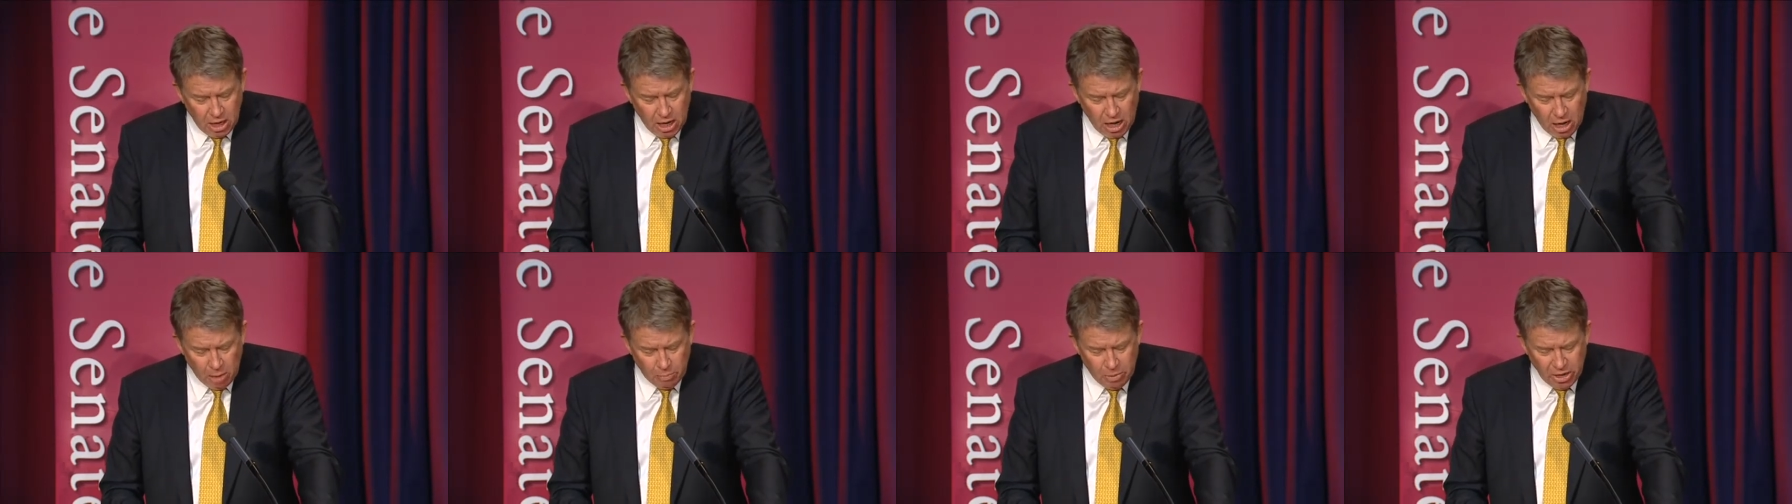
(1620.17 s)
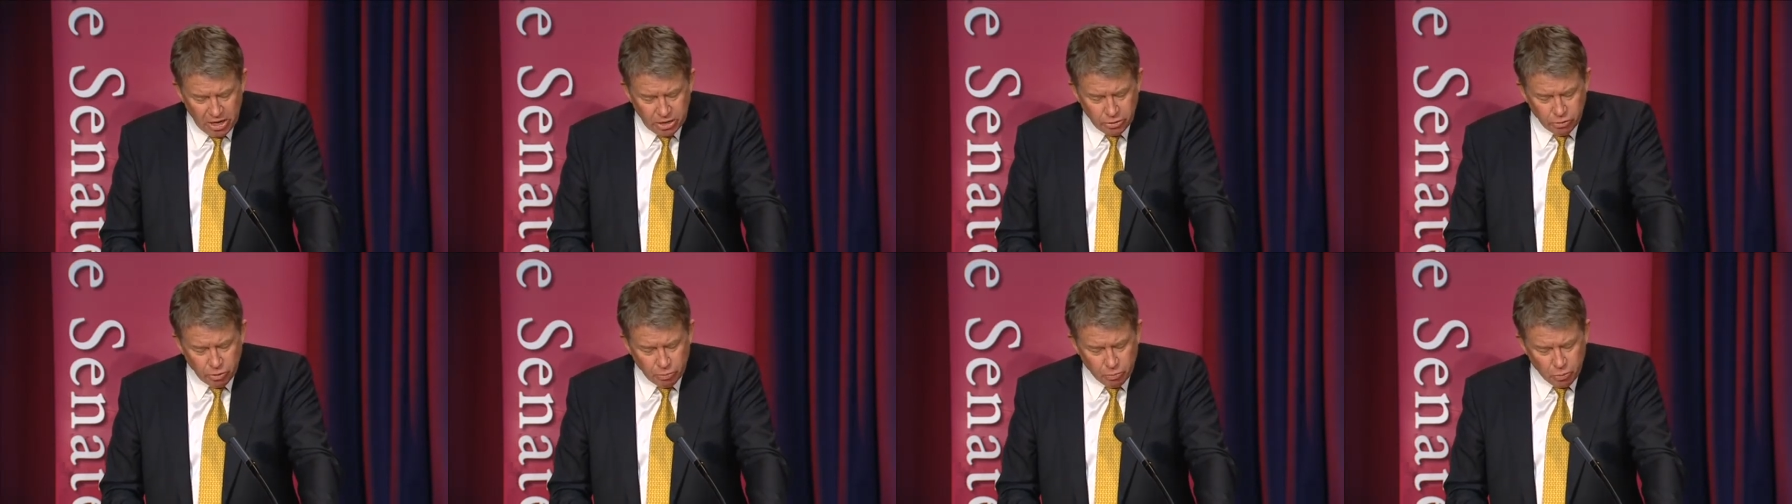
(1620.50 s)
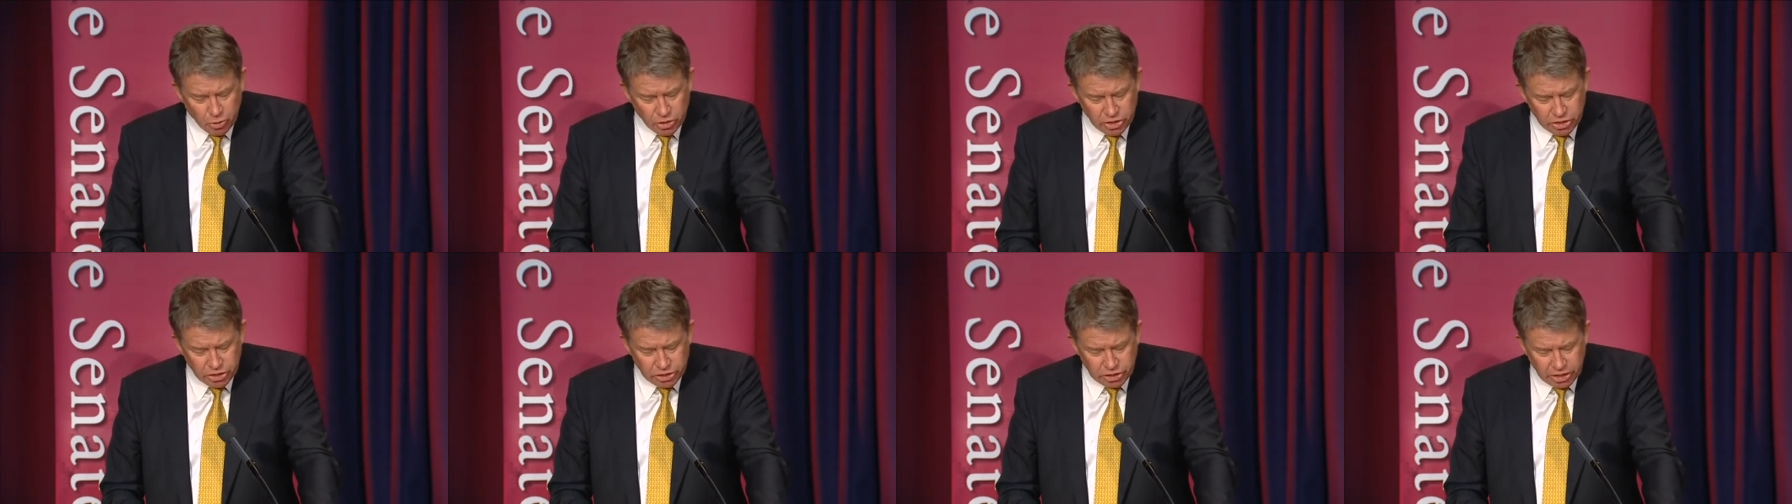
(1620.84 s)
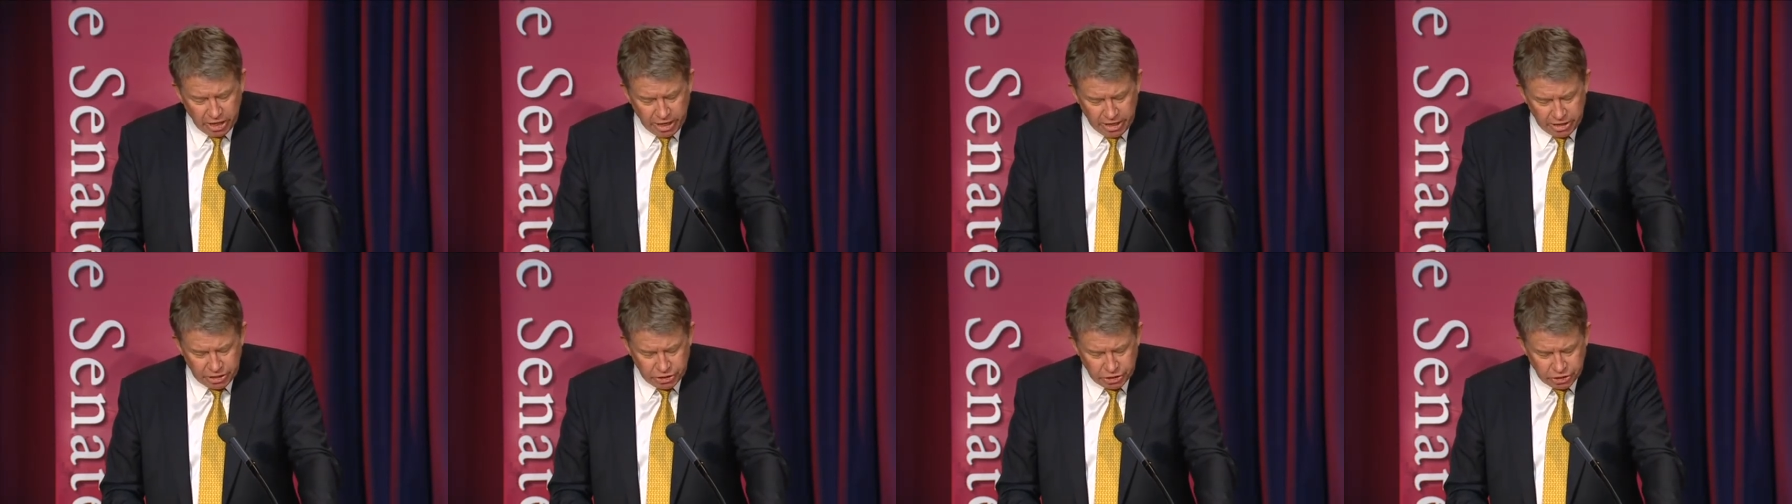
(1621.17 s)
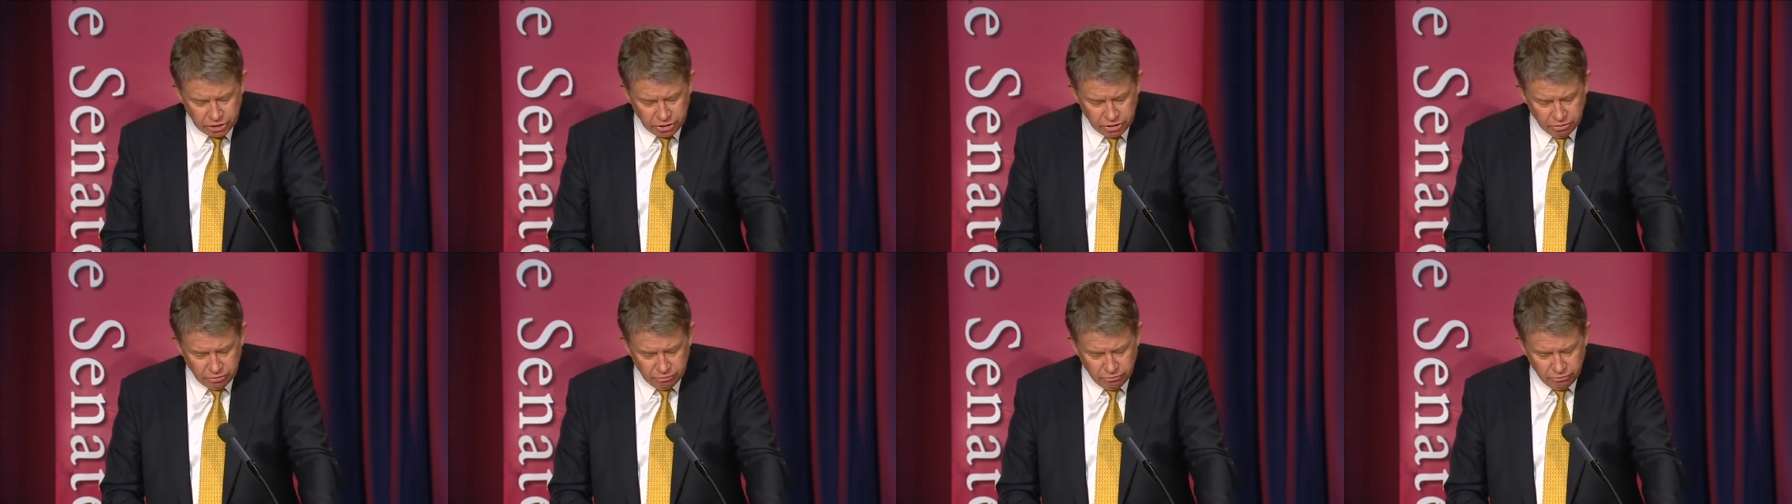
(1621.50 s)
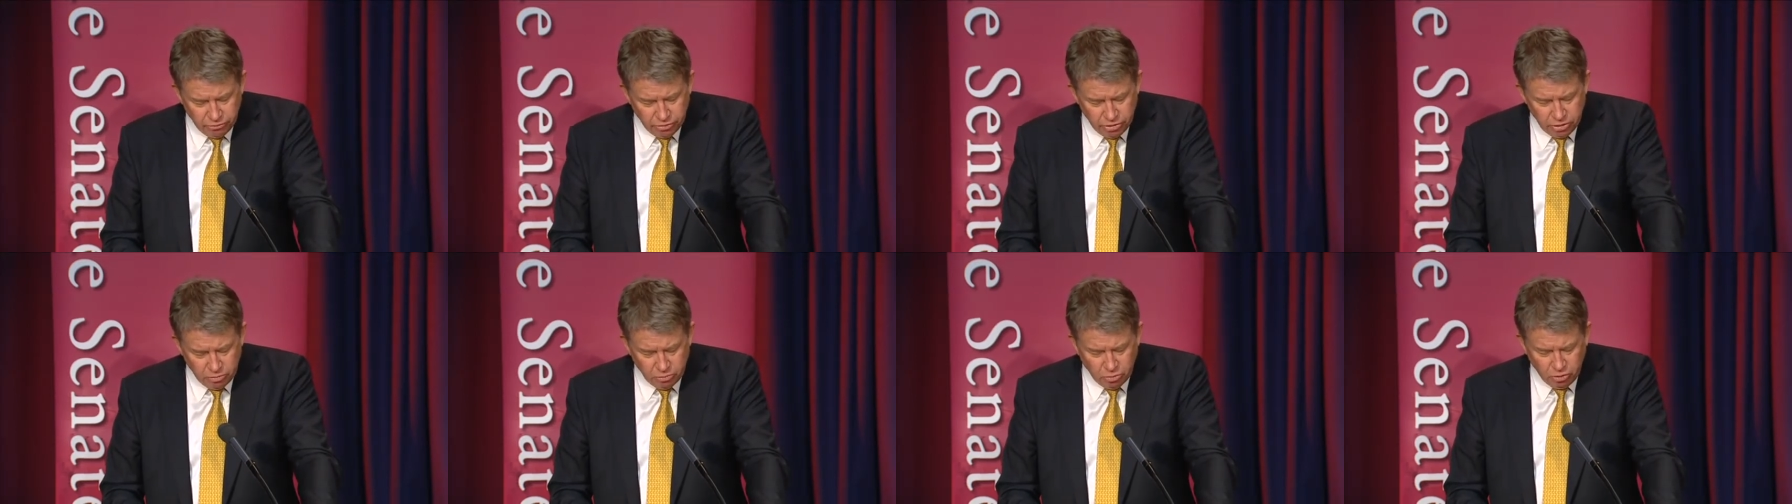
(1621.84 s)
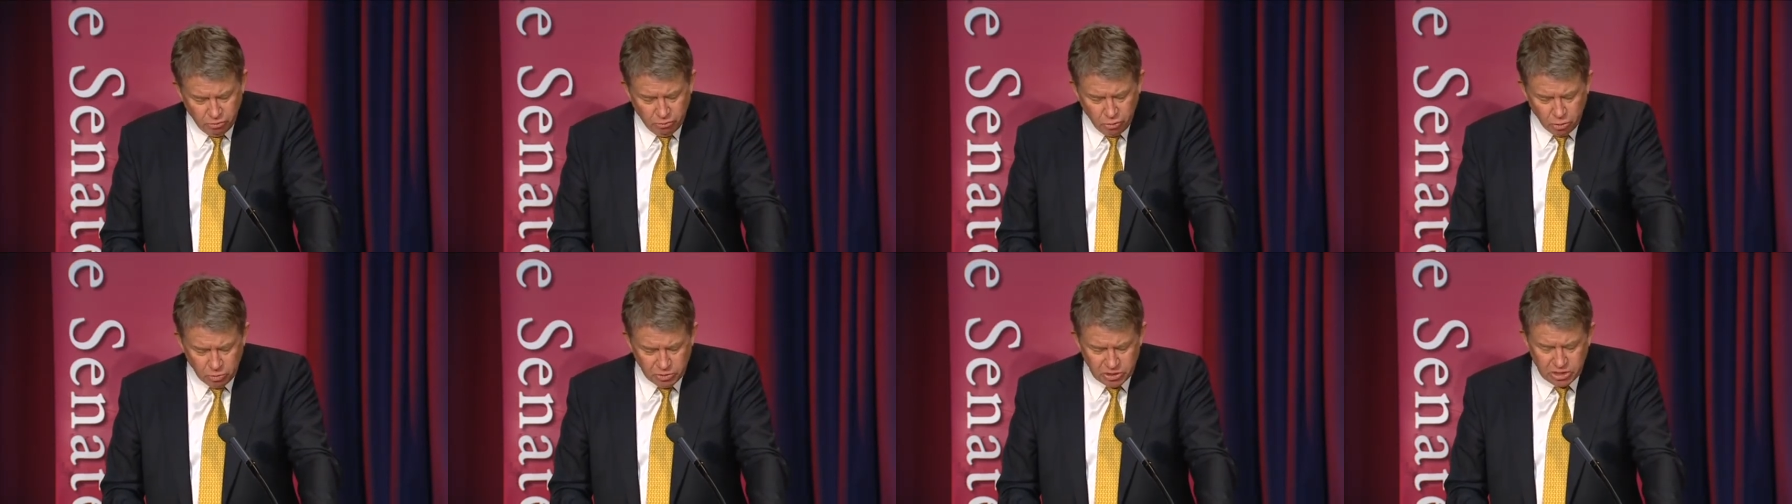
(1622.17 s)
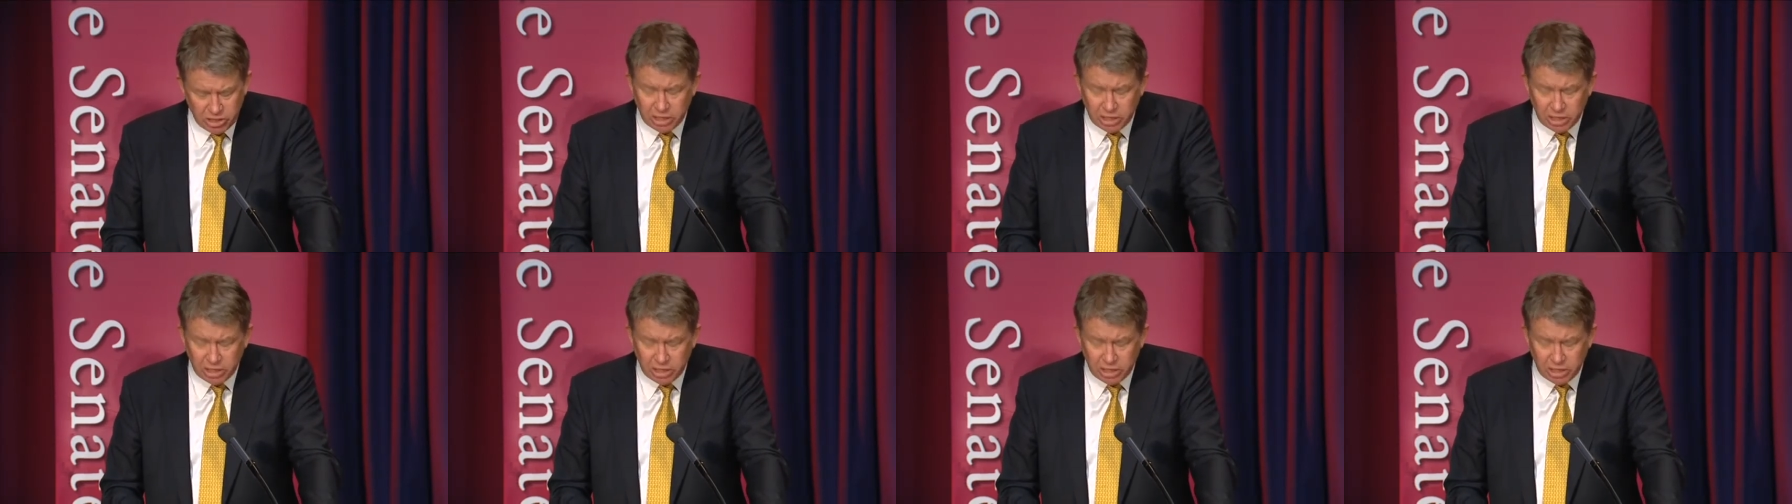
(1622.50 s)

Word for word: a better appreciation of performance